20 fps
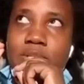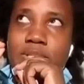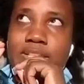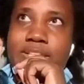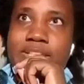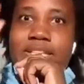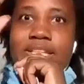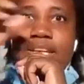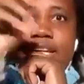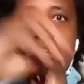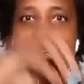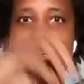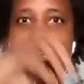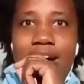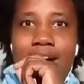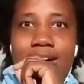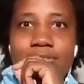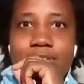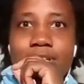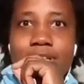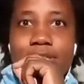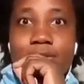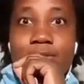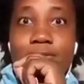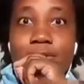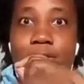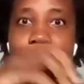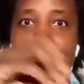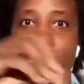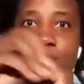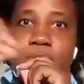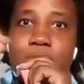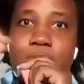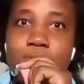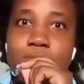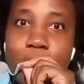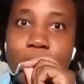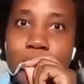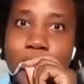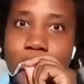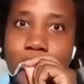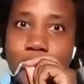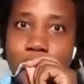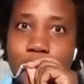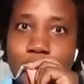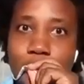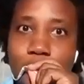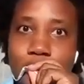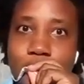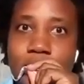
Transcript: get confidence first before they do,